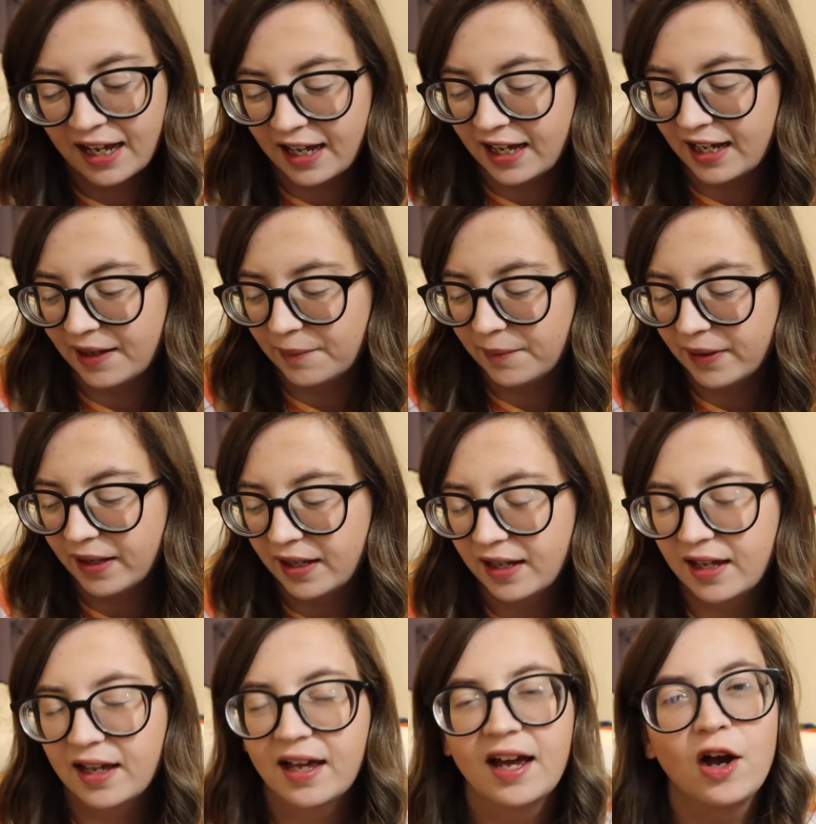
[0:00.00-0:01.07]
Um,
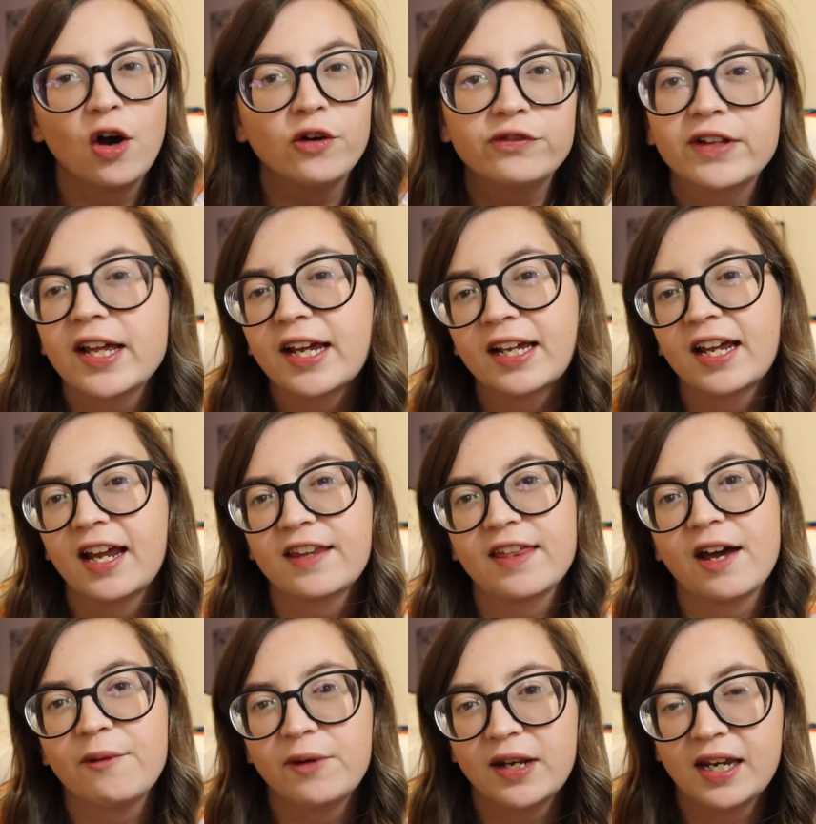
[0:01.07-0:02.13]
hopefully I can get
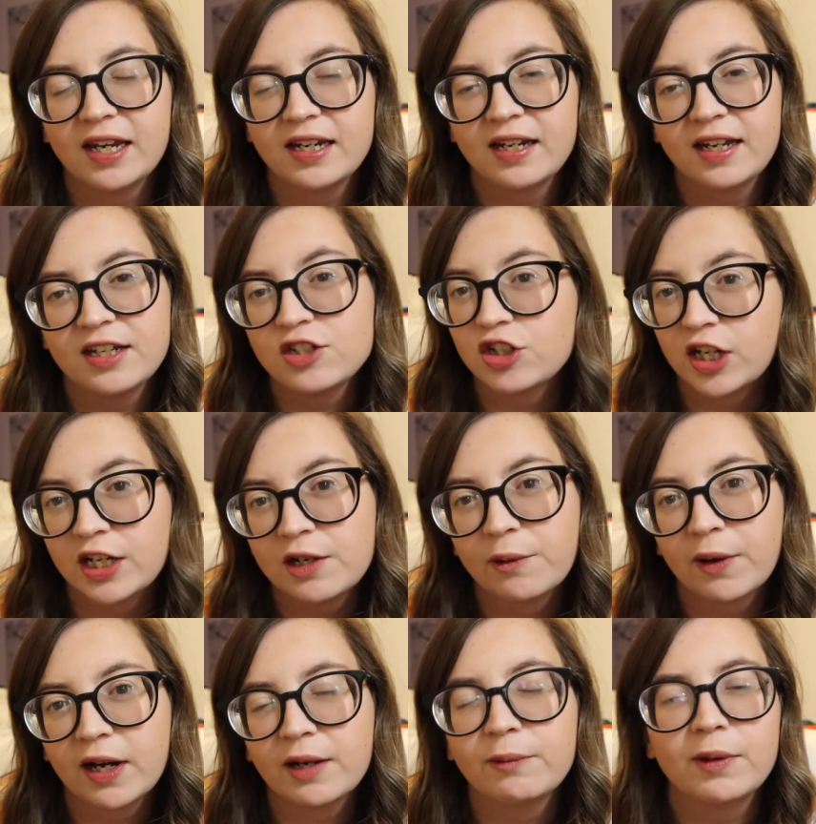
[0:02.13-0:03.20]
that one in in
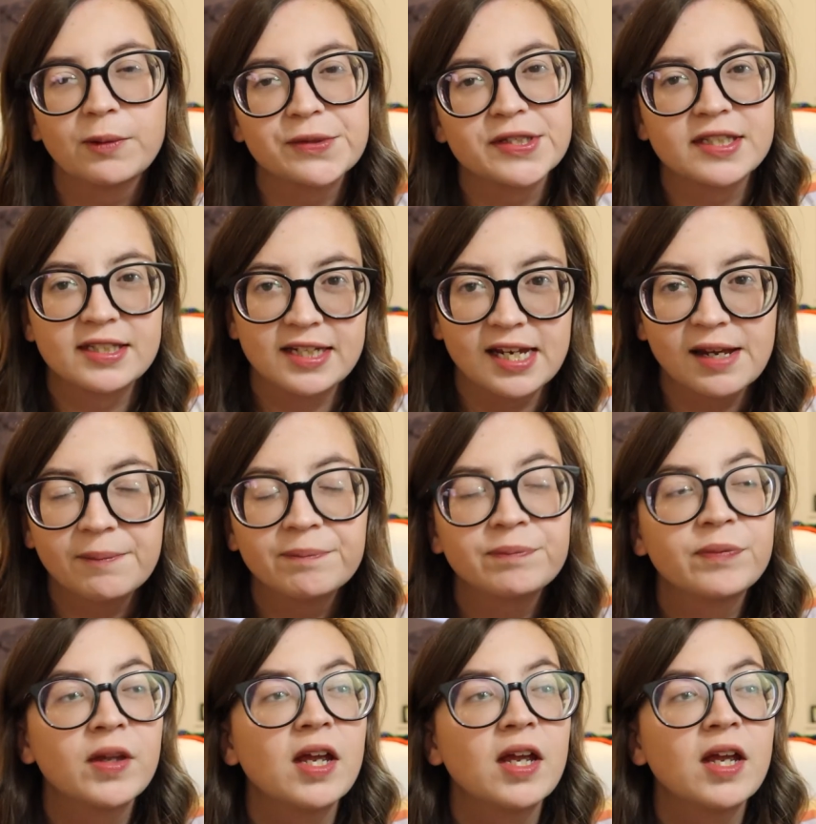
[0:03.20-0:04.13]
January. We will see.